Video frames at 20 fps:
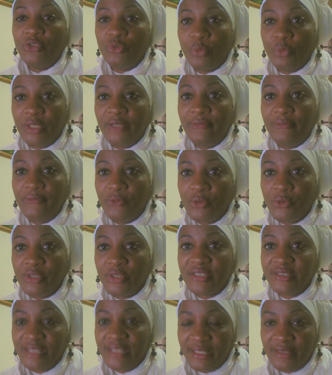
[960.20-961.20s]
24
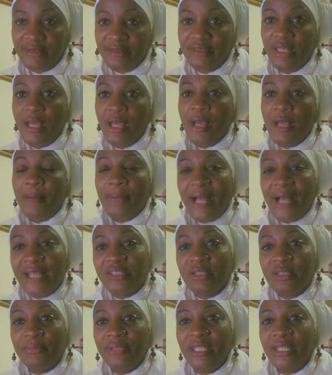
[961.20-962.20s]
says
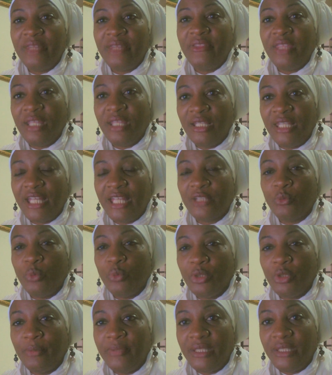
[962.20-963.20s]
possibly the elect
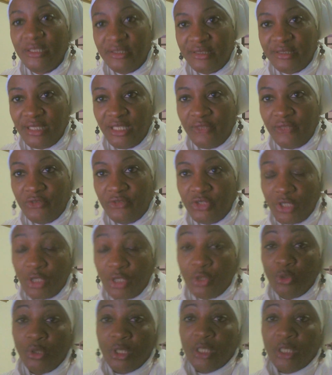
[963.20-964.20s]
will be deceived.
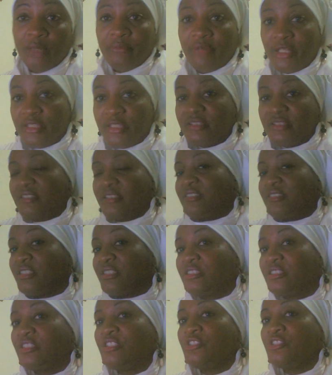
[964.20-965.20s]
So brothers and
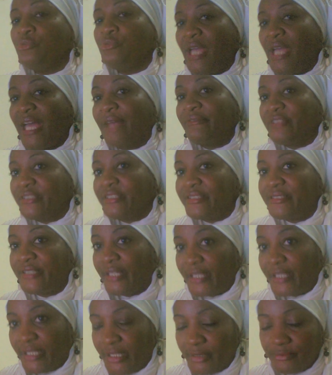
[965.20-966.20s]
sisters, you have to
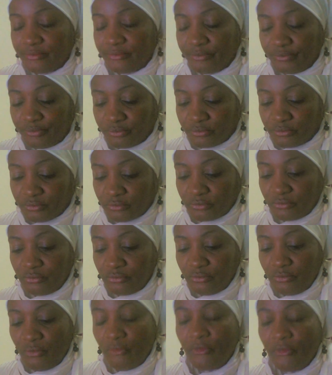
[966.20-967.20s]
study.
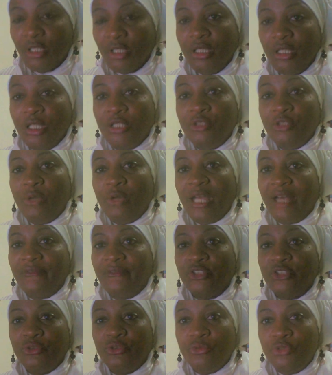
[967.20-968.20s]
You have
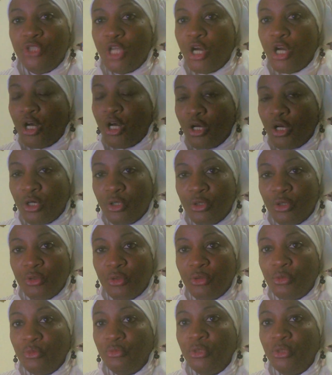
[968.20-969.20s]
to do your
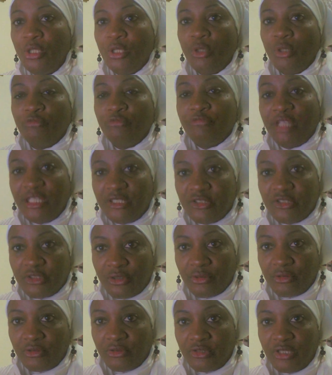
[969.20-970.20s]
own
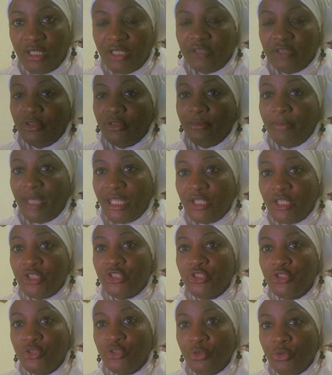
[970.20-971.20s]
research to make
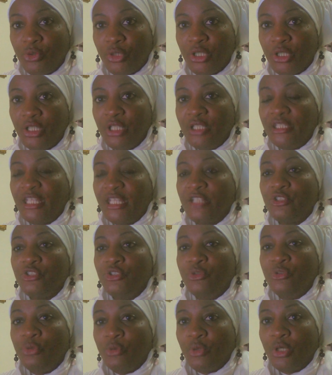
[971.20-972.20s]
sure that
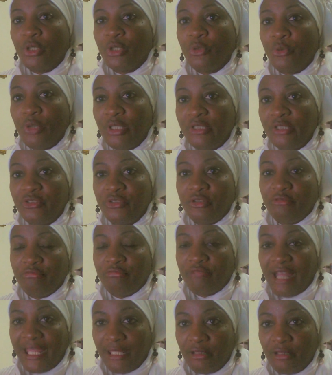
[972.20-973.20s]
you are going to the
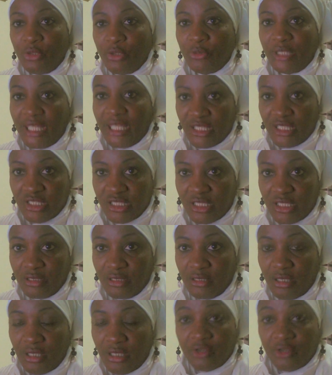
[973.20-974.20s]
right location,
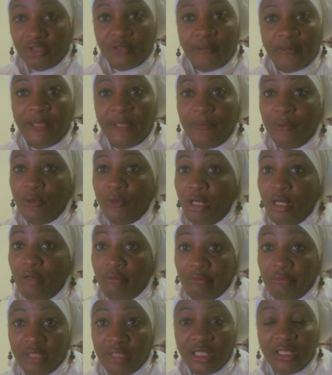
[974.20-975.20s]
because people are
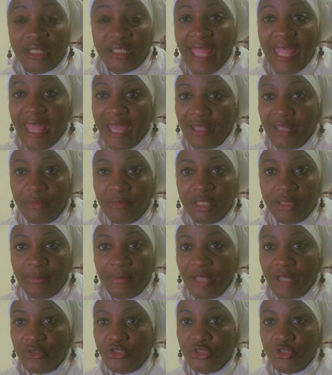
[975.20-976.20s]
really adamant
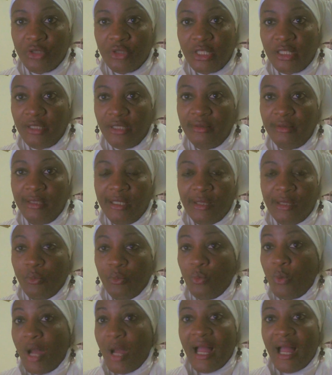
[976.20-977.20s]
about Jordan.
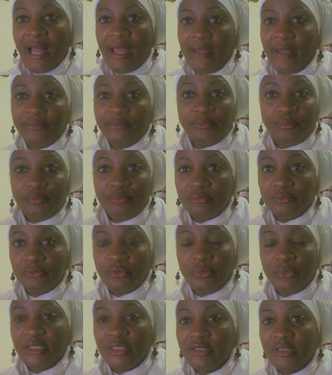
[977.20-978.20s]
Why?
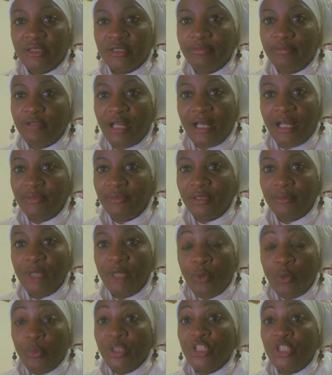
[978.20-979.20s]
What's the problem?
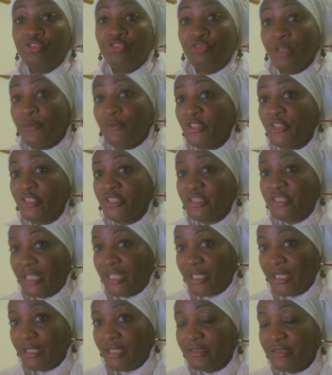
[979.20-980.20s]
When the scripture
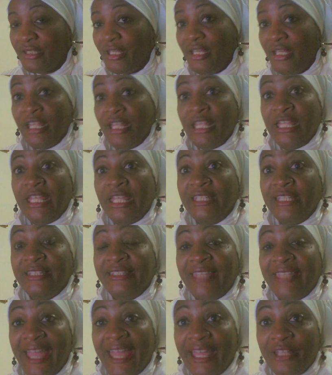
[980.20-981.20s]
says in
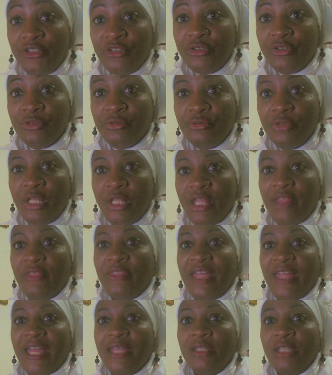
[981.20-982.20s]
Daniel
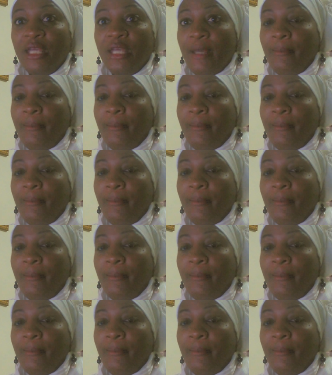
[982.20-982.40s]
that